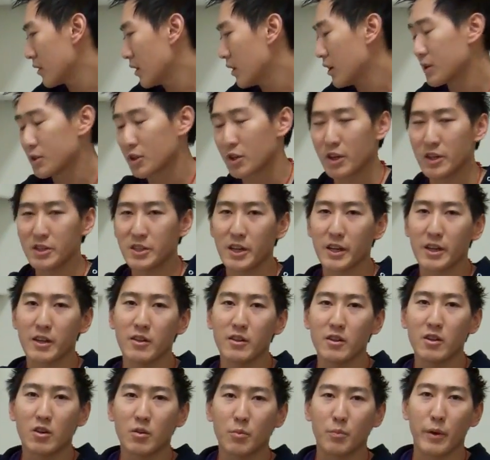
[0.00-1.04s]
It's going to take a
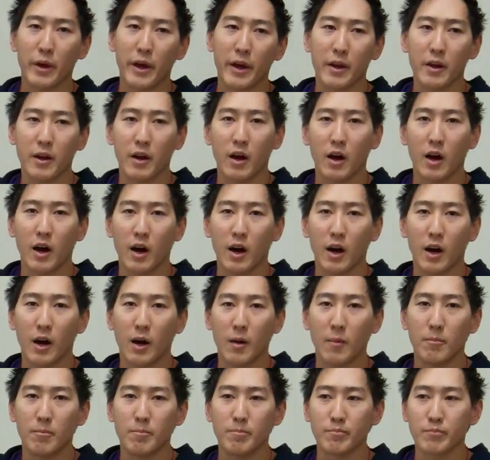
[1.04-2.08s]
little bit
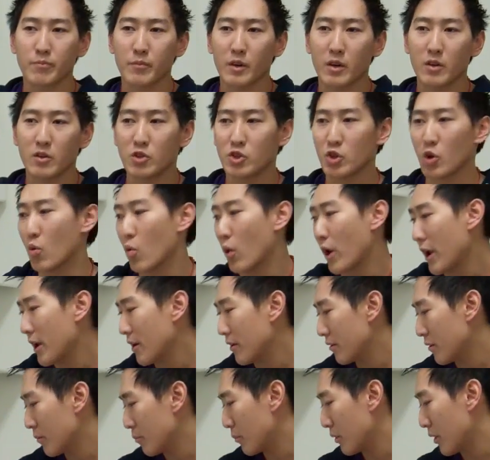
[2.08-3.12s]
to
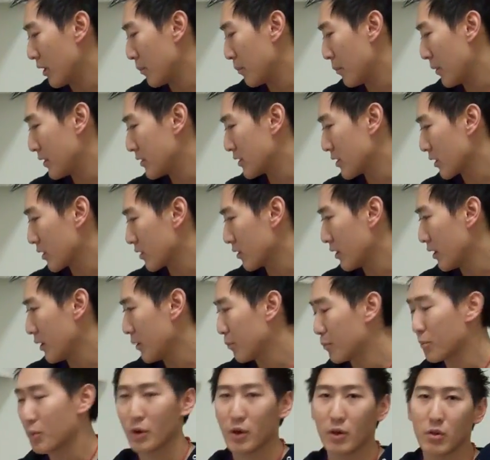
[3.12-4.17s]
wait, but basically
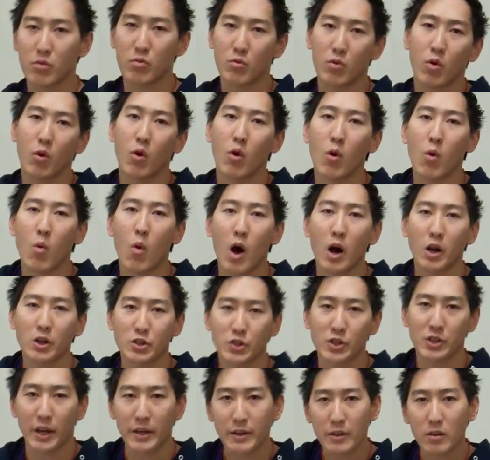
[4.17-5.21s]
put it through a whole wash
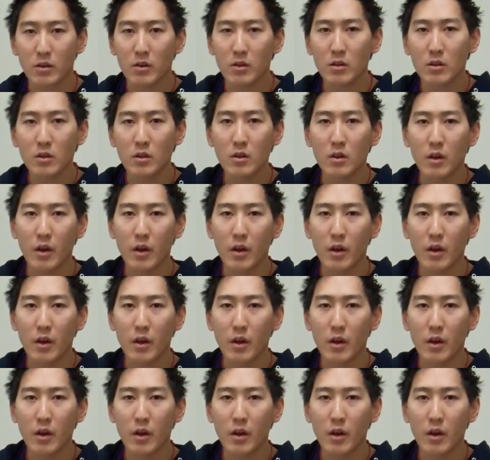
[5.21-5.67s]
cycle,